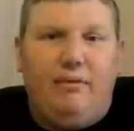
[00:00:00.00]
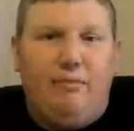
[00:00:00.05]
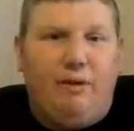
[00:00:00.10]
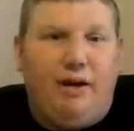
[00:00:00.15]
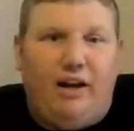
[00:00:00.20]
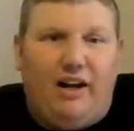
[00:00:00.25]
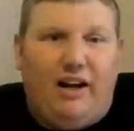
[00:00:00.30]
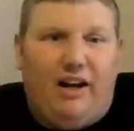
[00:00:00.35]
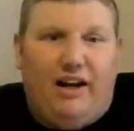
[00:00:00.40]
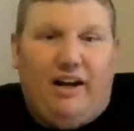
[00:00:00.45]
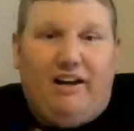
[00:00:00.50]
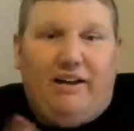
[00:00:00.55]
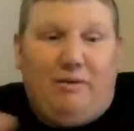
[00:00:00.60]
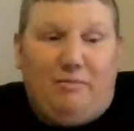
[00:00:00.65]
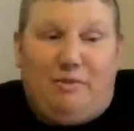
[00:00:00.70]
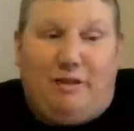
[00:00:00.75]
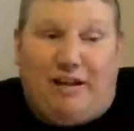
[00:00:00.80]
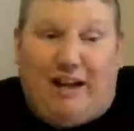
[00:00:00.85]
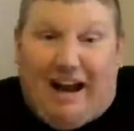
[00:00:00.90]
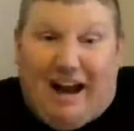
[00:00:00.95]
up buying, and
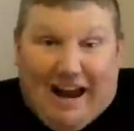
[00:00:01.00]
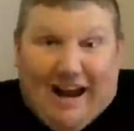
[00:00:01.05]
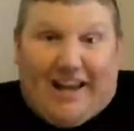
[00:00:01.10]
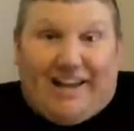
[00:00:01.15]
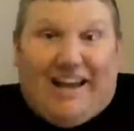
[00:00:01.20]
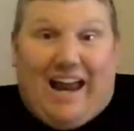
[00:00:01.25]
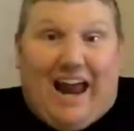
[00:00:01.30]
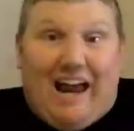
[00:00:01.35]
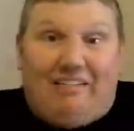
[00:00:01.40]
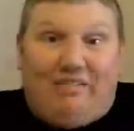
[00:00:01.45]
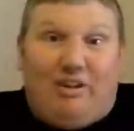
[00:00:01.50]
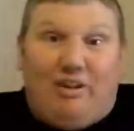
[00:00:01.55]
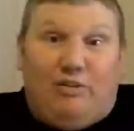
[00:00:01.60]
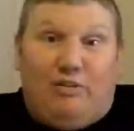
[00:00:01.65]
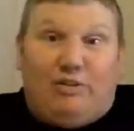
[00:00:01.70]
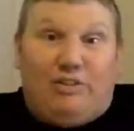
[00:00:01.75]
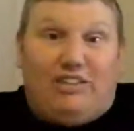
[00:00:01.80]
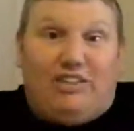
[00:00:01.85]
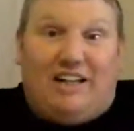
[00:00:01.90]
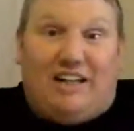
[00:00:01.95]
I'm like, I had to have it. It
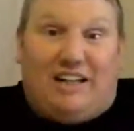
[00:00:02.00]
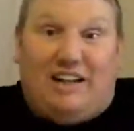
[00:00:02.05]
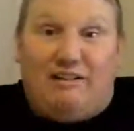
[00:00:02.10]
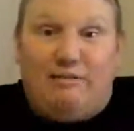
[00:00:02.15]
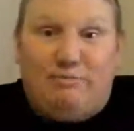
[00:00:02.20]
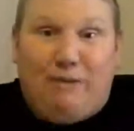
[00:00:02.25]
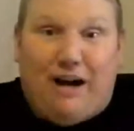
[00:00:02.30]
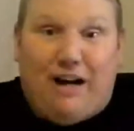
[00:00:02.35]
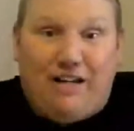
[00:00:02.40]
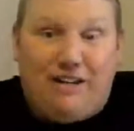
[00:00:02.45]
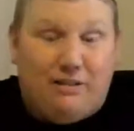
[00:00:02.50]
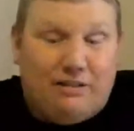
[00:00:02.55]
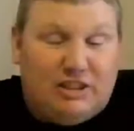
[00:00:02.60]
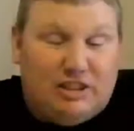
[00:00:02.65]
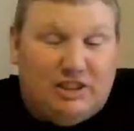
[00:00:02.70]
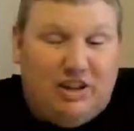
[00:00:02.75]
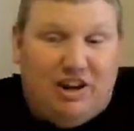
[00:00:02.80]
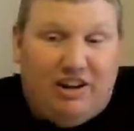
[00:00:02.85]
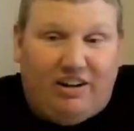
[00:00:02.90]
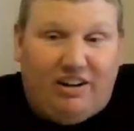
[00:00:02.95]
wasn't like I was buying it to
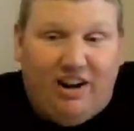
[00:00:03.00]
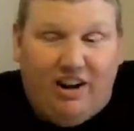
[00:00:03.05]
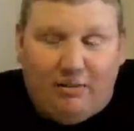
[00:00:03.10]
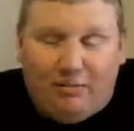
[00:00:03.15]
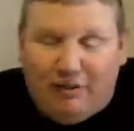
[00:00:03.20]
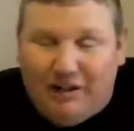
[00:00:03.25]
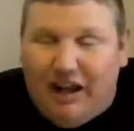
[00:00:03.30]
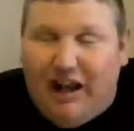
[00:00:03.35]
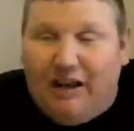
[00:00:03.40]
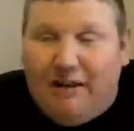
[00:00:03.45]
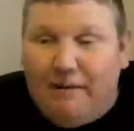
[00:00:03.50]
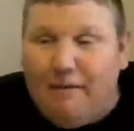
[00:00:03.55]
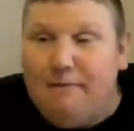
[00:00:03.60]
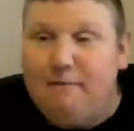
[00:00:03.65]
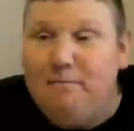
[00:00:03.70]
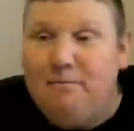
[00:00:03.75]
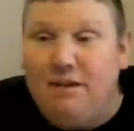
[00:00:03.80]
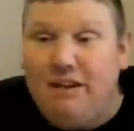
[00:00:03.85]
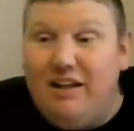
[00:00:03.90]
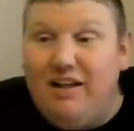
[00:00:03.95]
stock up, but yeah.
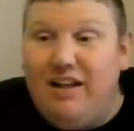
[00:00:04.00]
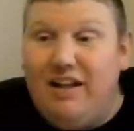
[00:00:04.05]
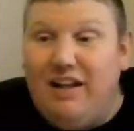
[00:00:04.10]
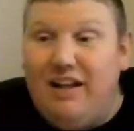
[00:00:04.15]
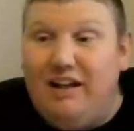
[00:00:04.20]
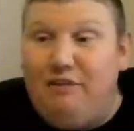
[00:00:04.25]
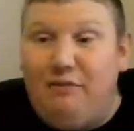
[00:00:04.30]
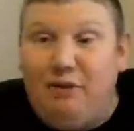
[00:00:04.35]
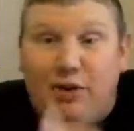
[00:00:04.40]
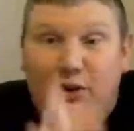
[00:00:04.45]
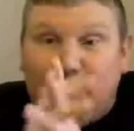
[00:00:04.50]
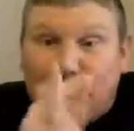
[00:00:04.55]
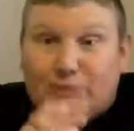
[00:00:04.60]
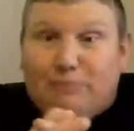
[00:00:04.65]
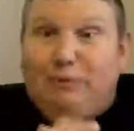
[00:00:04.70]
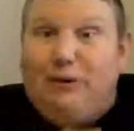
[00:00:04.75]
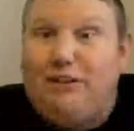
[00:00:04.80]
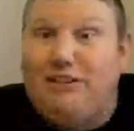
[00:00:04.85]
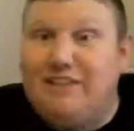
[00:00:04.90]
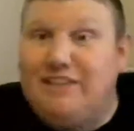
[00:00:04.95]
If you're
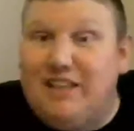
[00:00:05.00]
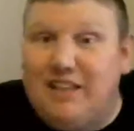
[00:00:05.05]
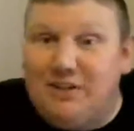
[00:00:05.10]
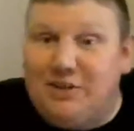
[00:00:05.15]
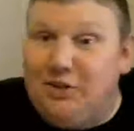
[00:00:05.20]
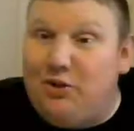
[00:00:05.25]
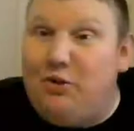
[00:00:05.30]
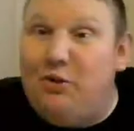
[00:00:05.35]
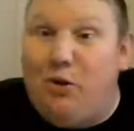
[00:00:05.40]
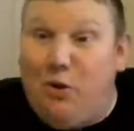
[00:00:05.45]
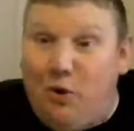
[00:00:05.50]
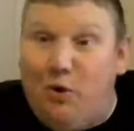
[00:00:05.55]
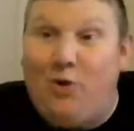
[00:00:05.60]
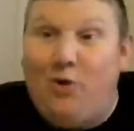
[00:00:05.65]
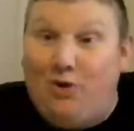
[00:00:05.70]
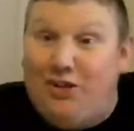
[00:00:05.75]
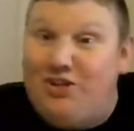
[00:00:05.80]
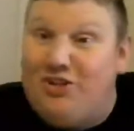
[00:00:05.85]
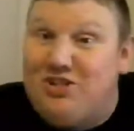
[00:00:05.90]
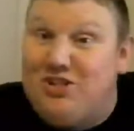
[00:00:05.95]
experiencing that too,
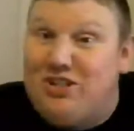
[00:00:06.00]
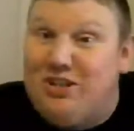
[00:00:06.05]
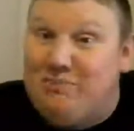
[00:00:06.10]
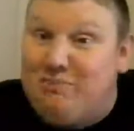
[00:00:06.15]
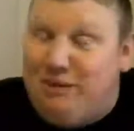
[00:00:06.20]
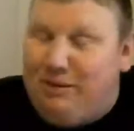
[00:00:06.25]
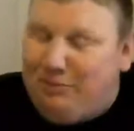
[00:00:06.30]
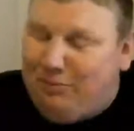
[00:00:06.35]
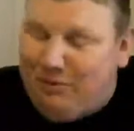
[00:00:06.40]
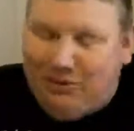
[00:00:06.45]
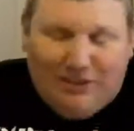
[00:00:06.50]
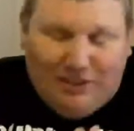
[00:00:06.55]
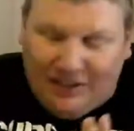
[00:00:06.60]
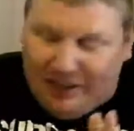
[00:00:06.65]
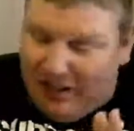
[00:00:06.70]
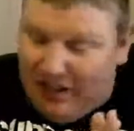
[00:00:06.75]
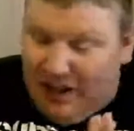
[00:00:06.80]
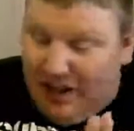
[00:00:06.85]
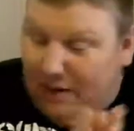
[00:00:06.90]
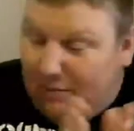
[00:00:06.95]
holy shit, people.
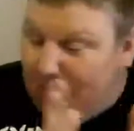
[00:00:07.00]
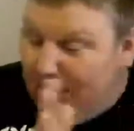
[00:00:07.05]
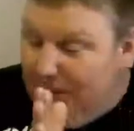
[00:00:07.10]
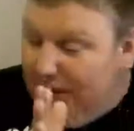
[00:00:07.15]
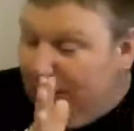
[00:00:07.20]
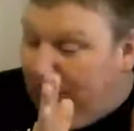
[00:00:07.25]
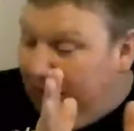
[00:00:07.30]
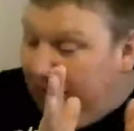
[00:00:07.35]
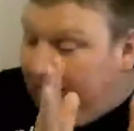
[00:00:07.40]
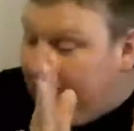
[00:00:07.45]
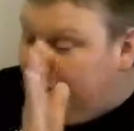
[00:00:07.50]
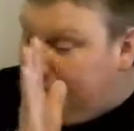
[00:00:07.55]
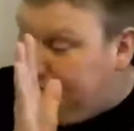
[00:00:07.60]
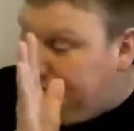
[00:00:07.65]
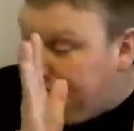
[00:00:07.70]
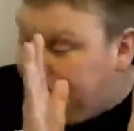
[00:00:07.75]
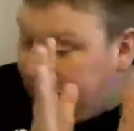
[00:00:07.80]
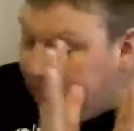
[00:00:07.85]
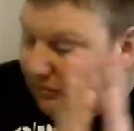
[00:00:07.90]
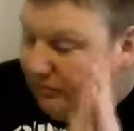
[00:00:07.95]
But anyway,
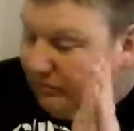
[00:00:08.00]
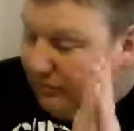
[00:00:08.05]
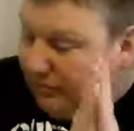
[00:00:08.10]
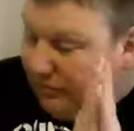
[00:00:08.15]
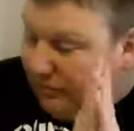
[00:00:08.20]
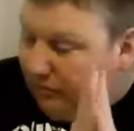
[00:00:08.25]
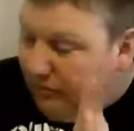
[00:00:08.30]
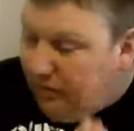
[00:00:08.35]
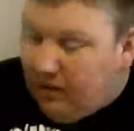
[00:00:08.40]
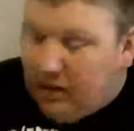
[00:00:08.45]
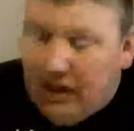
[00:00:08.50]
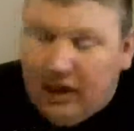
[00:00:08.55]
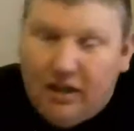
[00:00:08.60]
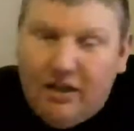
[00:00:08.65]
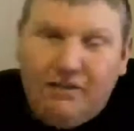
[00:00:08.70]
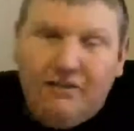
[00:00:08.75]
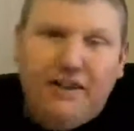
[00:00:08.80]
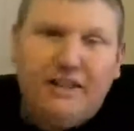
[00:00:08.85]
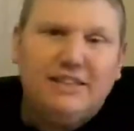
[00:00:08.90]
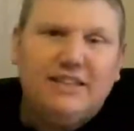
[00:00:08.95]

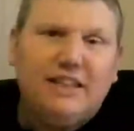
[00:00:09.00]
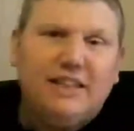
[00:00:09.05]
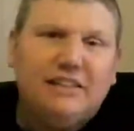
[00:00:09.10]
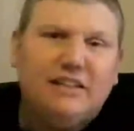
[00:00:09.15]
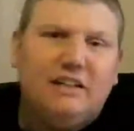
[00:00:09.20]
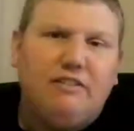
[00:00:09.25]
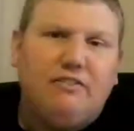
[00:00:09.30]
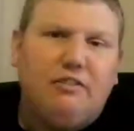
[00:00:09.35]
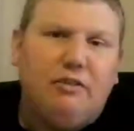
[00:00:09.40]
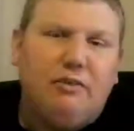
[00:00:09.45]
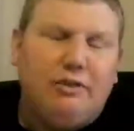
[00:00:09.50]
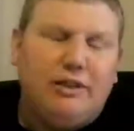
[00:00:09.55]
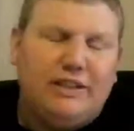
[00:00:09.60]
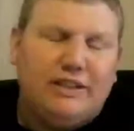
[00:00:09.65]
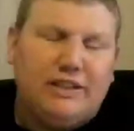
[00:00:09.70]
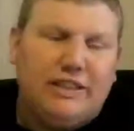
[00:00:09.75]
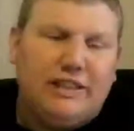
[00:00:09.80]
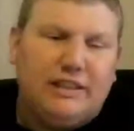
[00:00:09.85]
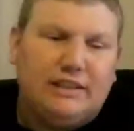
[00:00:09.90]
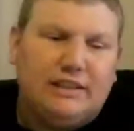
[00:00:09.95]
that's XFL Week
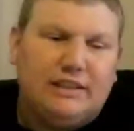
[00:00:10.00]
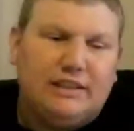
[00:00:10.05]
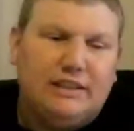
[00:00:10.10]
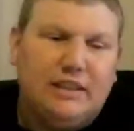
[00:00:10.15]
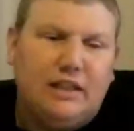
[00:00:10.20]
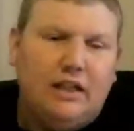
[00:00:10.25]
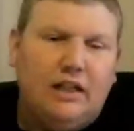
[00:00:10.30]
6.